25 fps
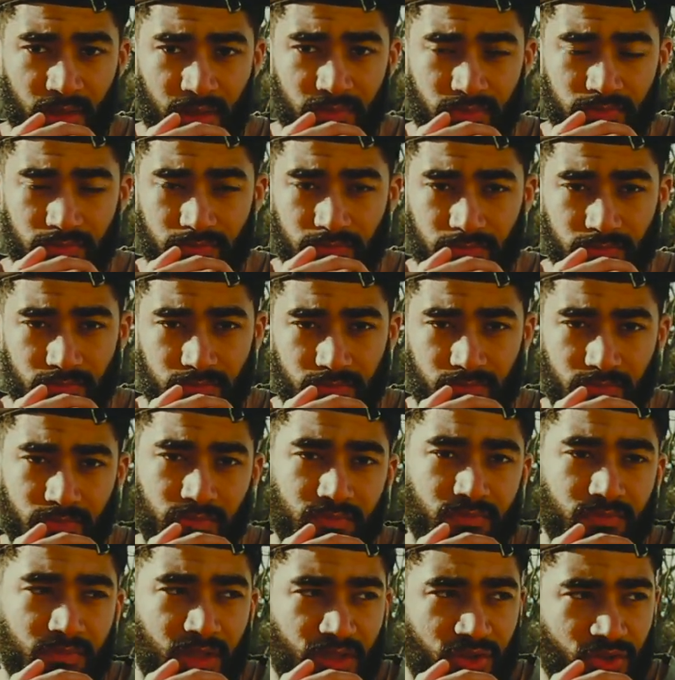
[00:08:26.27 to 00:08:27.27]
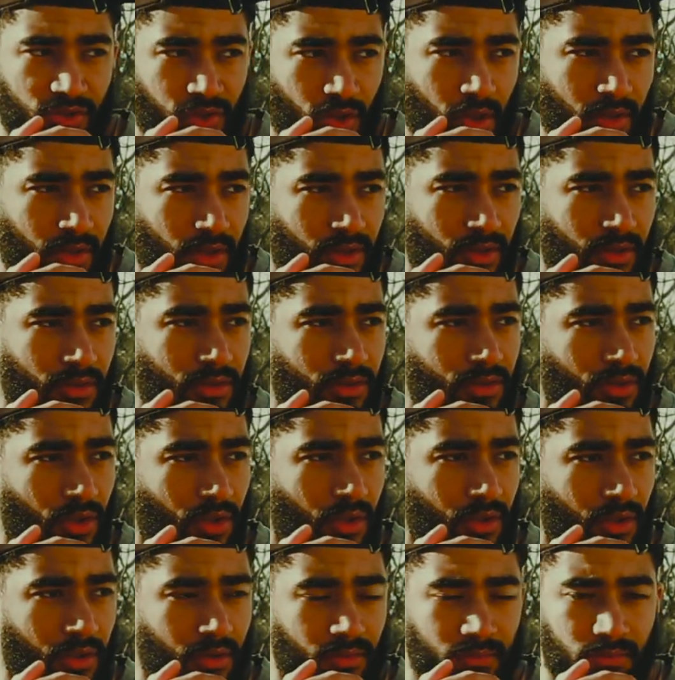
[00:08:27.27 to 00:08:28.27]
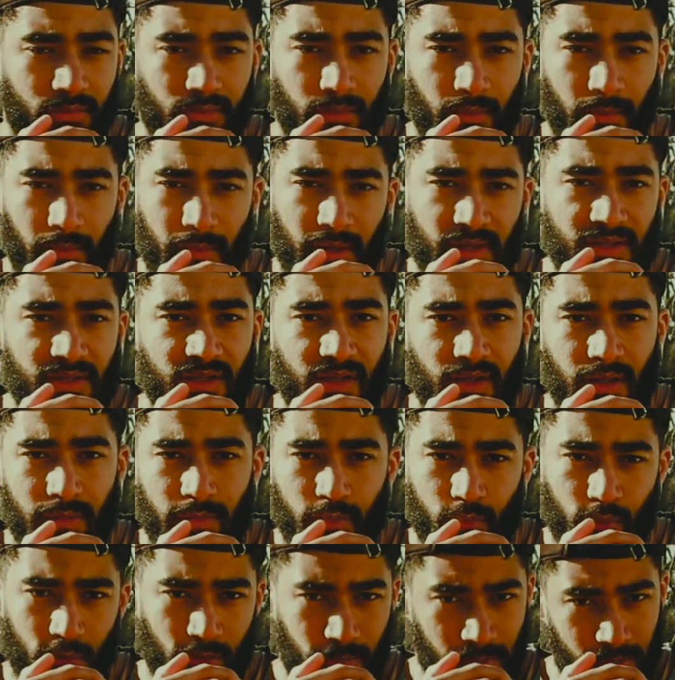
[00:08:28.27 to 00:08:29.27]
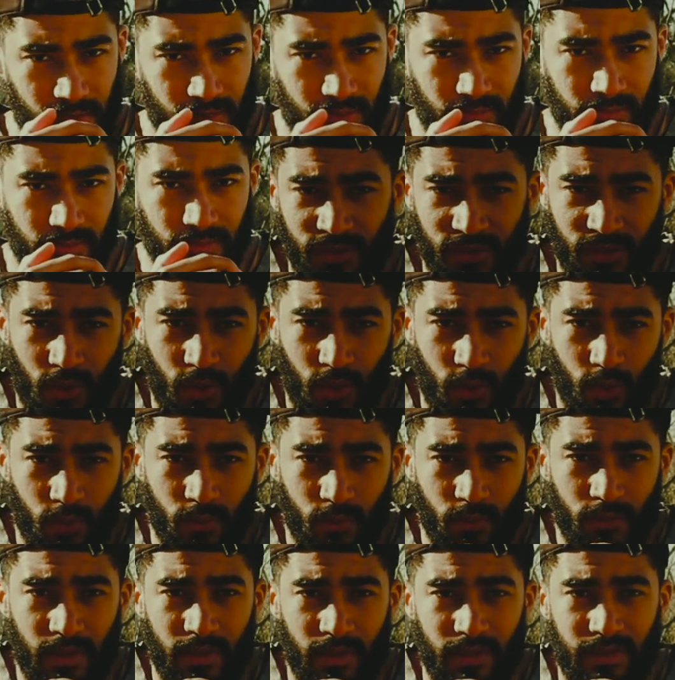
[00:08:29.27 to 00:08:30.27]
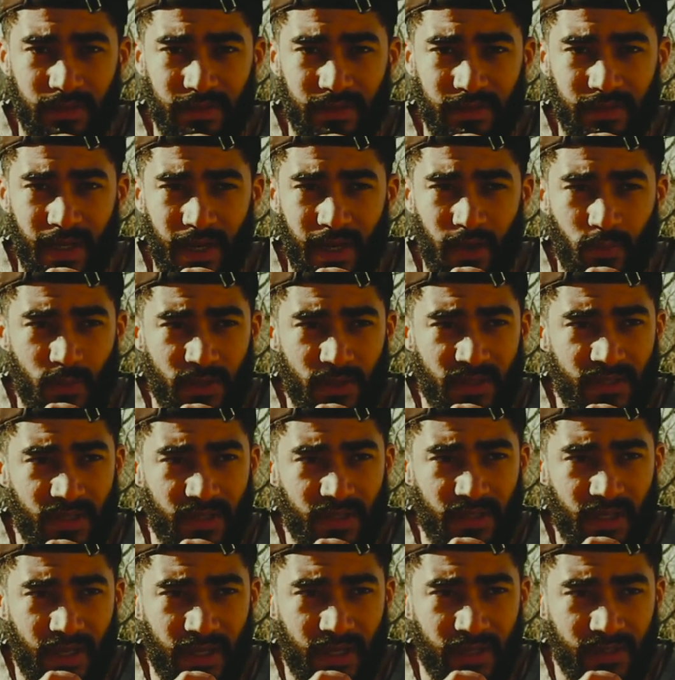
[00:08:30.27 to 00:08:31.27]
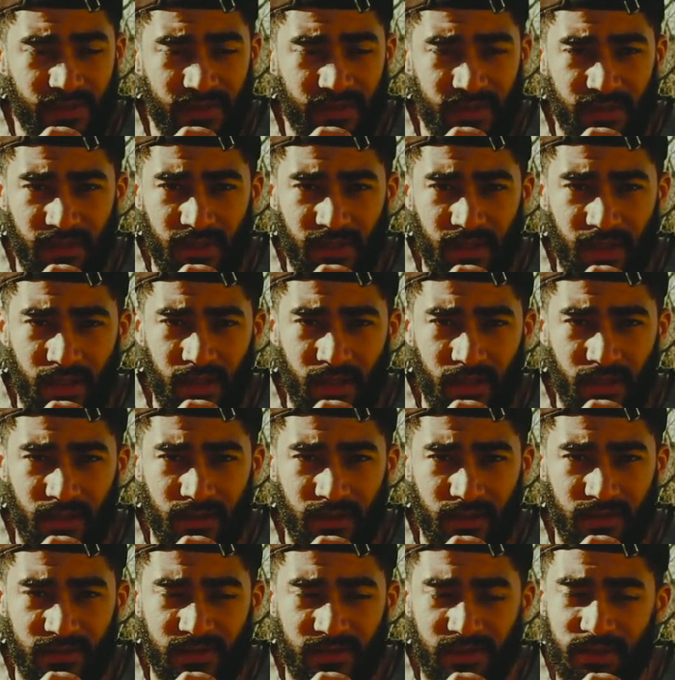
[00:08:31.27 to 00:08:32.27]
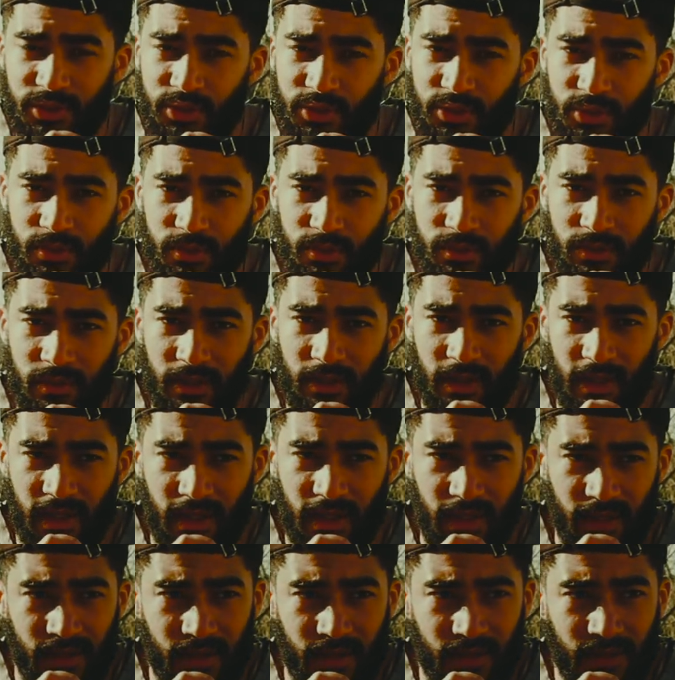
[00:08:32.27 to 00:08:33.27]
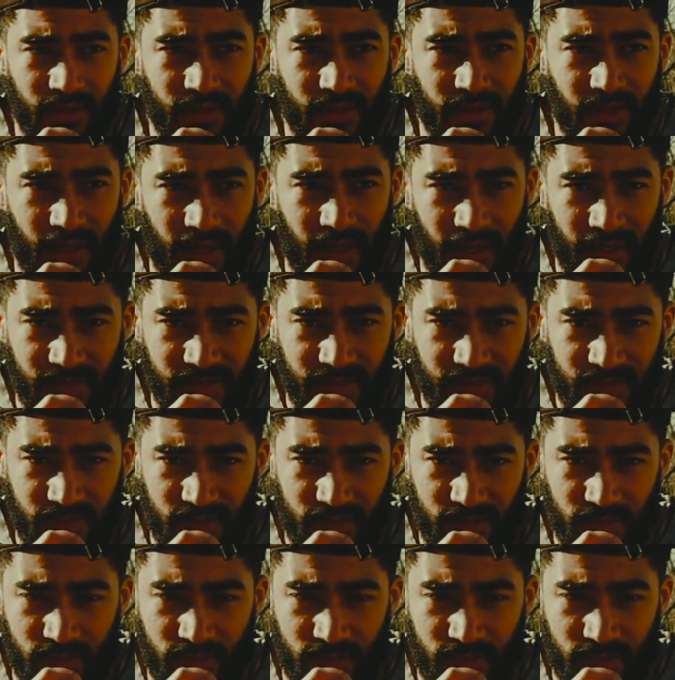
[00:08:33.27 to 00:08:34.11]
the stronger your muscle up will be. So that was it, guys. See you in the next